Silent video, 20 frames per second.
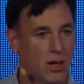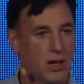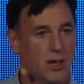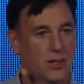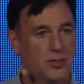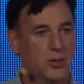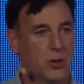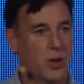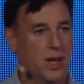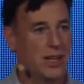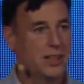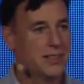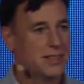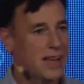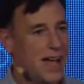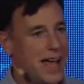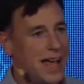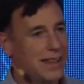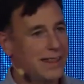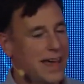So
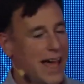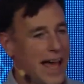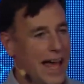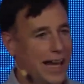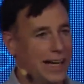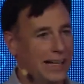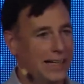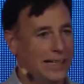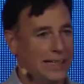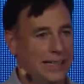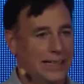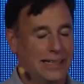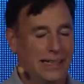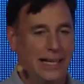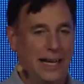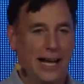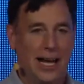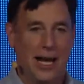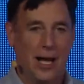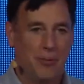inside that,
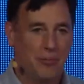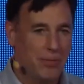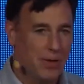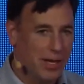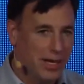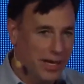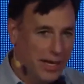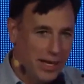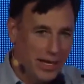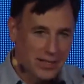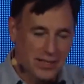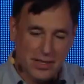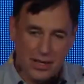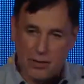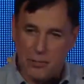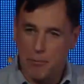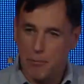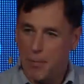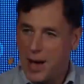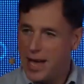it's
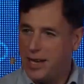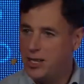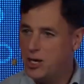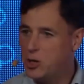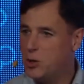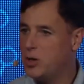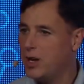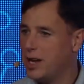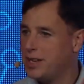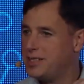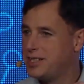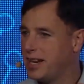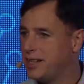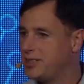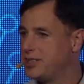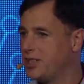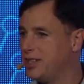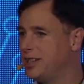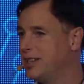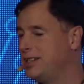minute
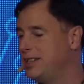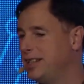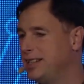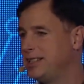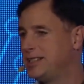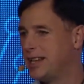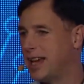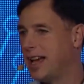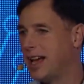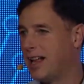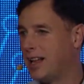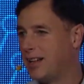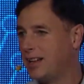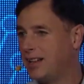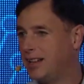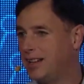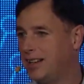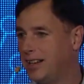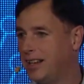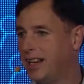attention to detail
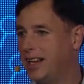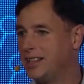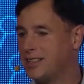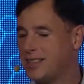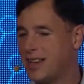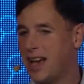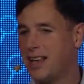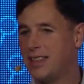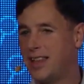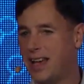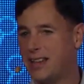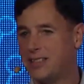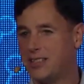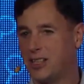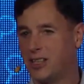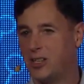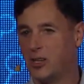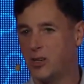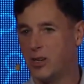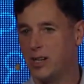inside that
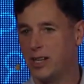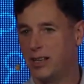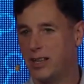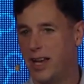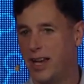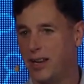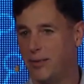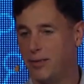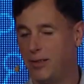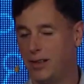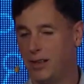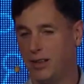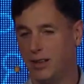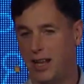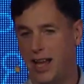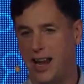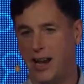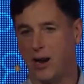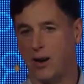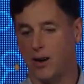security
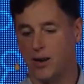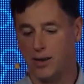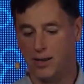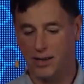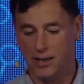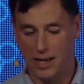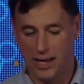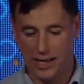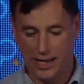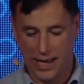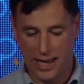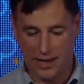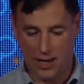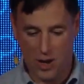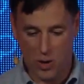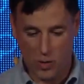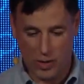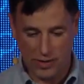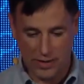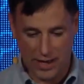layer. Again,
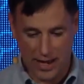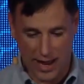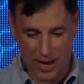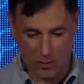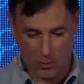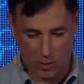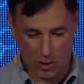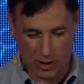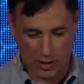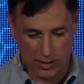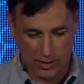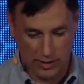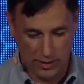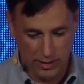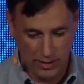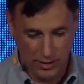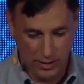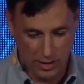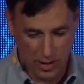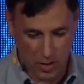knowing the network,
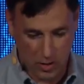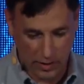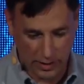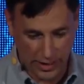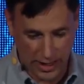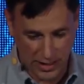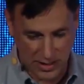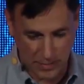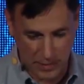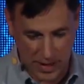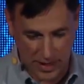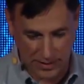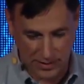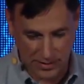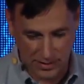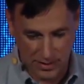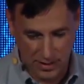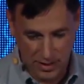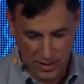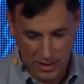knowing that
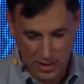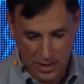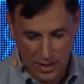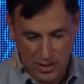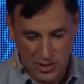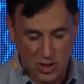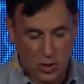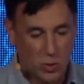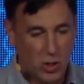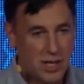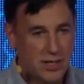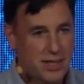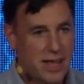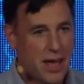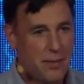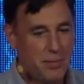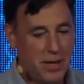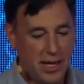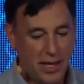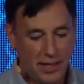space. So what does
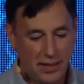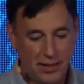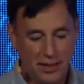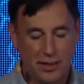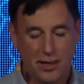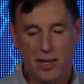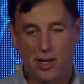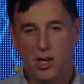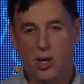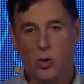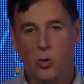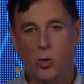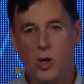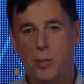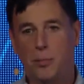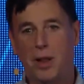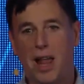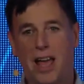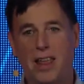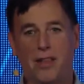that mean? We
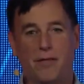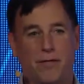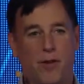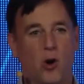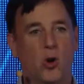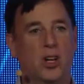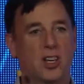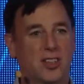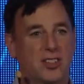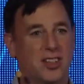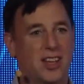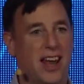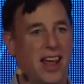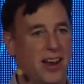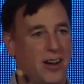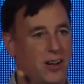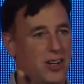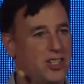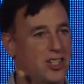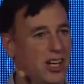apply the focus and
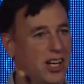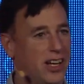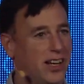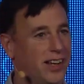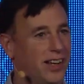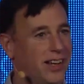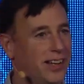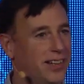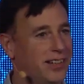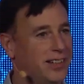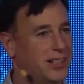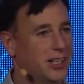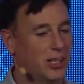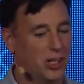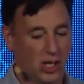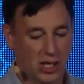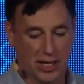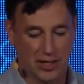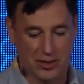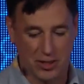energy to
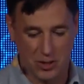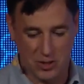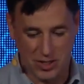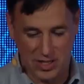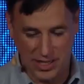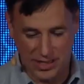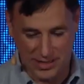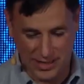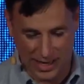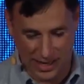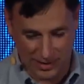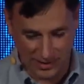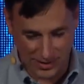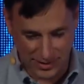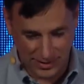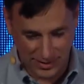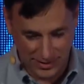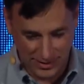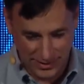look at those details.